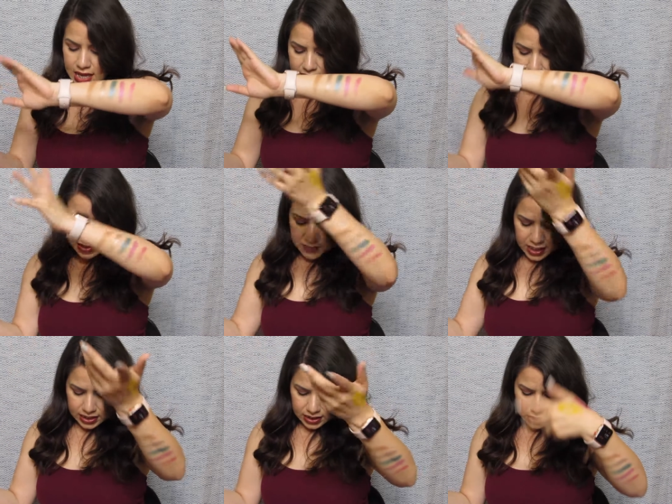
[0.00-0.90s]
And I'm
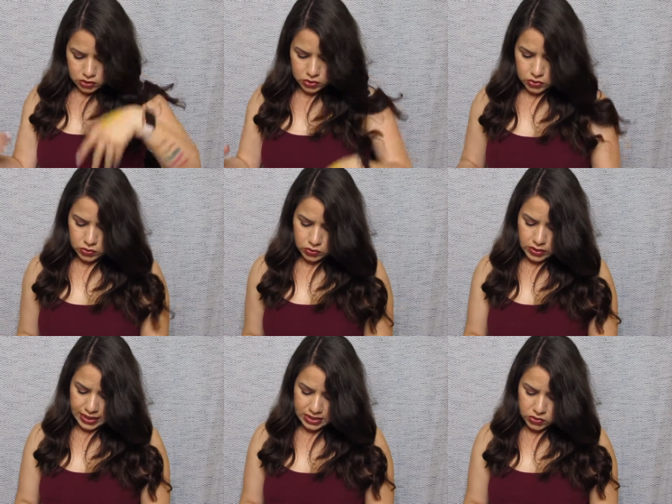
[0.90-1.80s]
not going to do
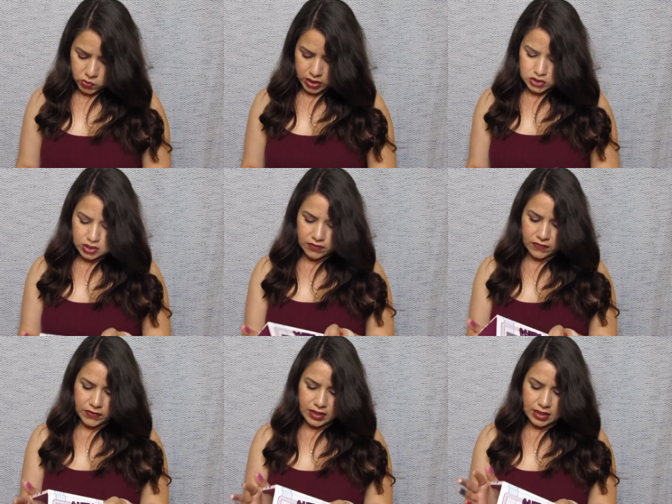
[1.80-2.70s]
a swatch
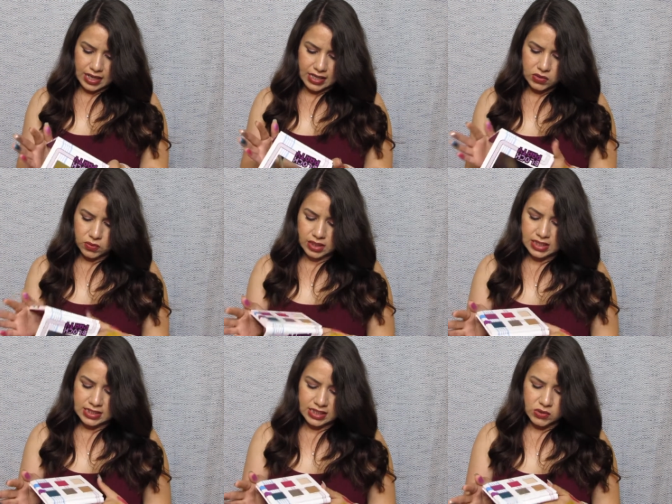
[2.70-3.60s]
of the last one,
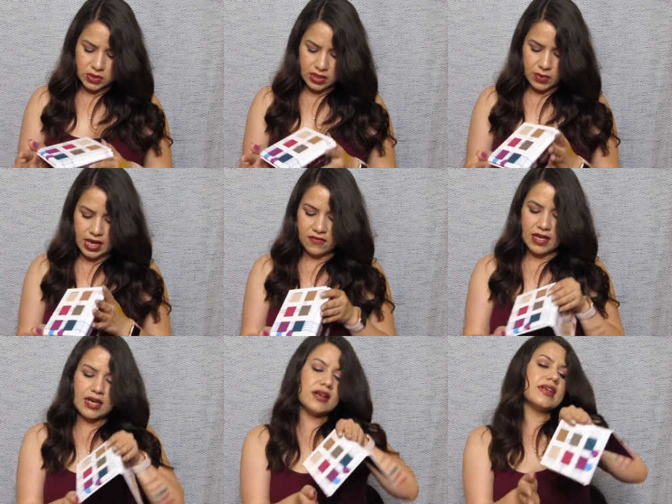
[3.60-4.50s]
the sixth one that we have
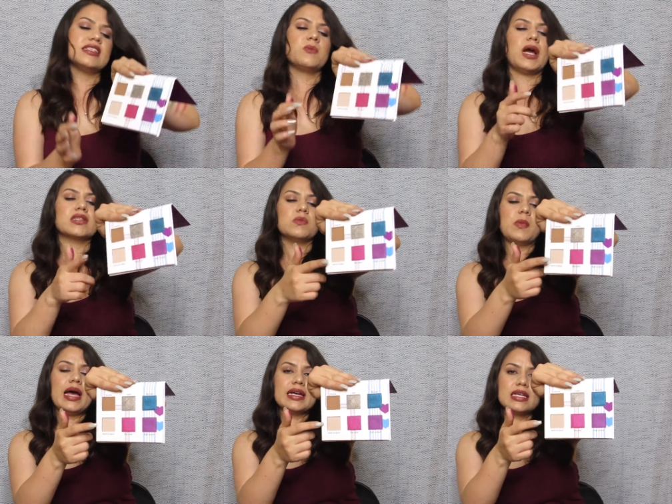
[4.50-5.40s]
here. It's back to
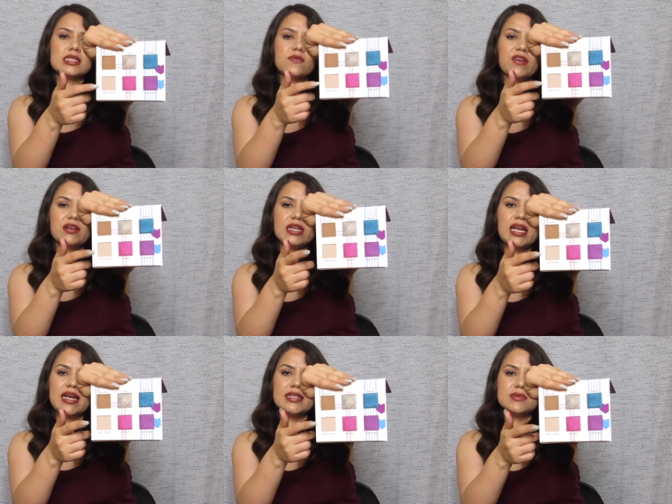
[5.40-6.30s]
back. It's a very
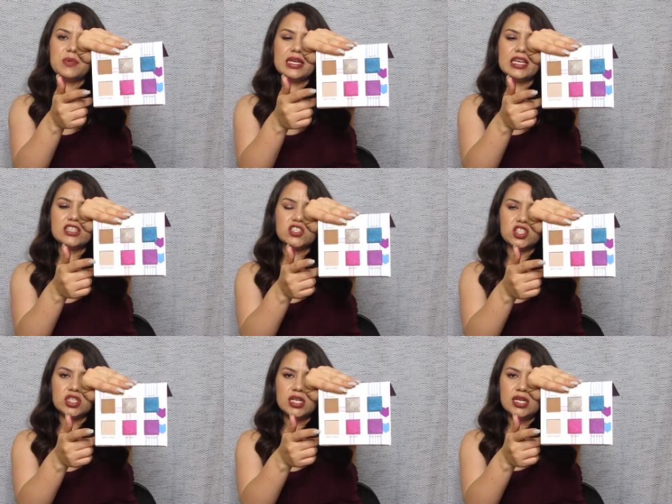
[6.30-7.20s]
light
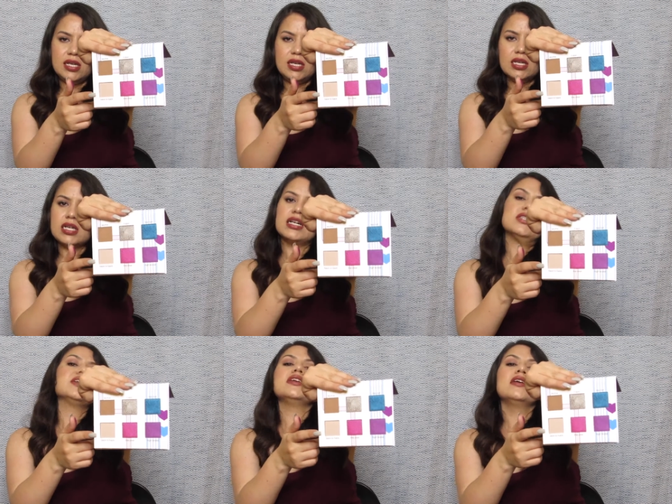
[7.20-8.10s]
pinkish
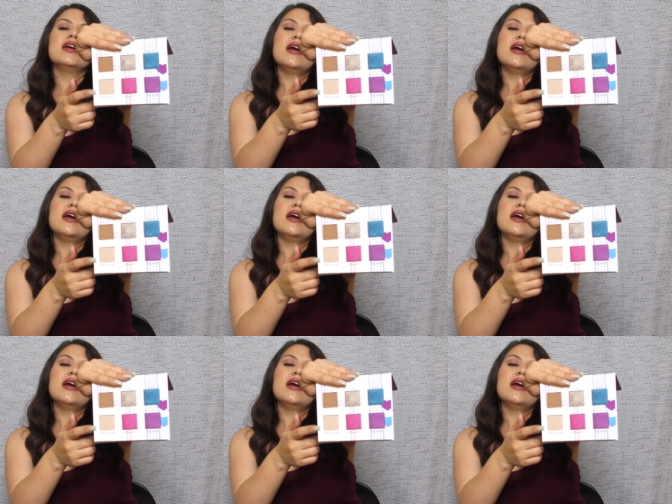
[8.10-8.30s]
color